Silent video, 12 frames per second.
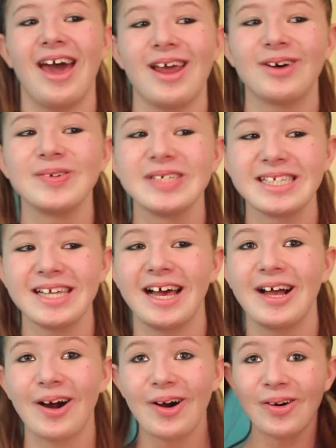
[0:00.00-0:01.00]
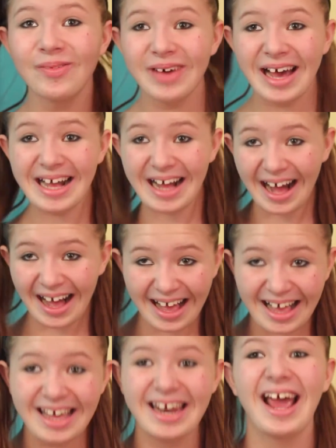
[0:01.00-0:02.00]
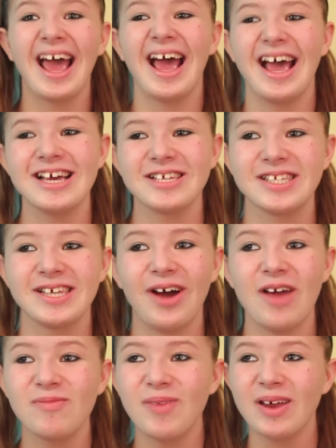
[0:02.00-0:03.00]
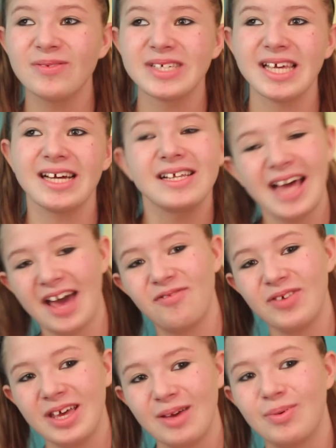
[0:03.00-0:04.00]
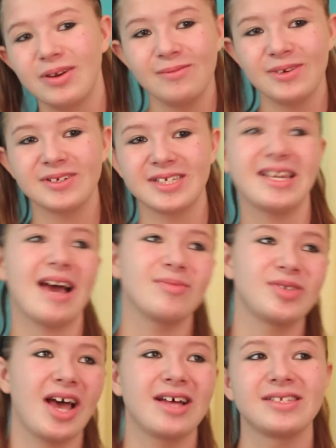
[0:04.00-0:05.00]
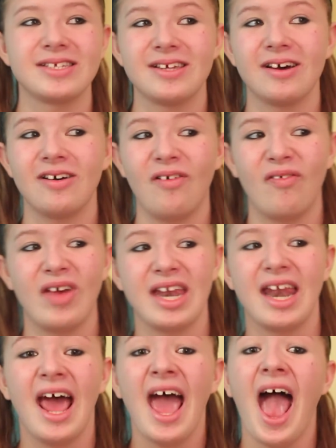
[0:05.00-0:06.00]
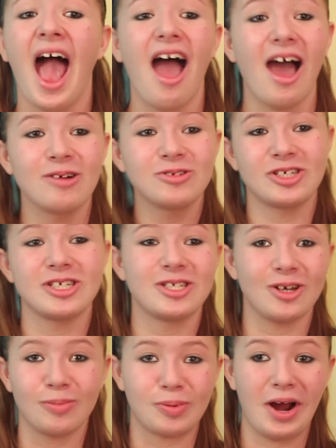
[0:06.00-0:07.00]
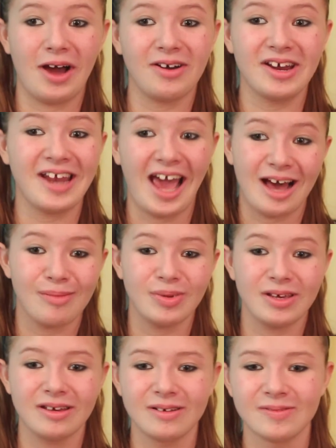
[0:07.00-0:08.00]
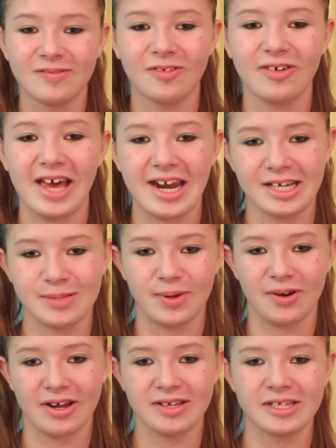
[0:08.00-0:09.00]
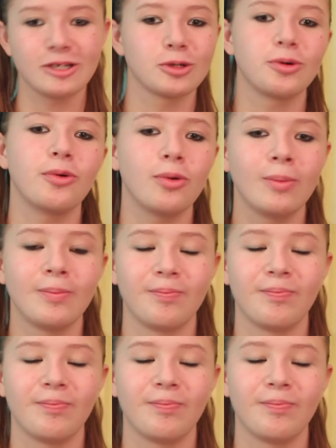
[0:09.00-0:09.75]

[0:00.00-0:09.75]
and I was like, oh my god. And so everybody was like laughing and putting me on Snapchat and stuff, and I was just so proud and happy for that experience. It was cool.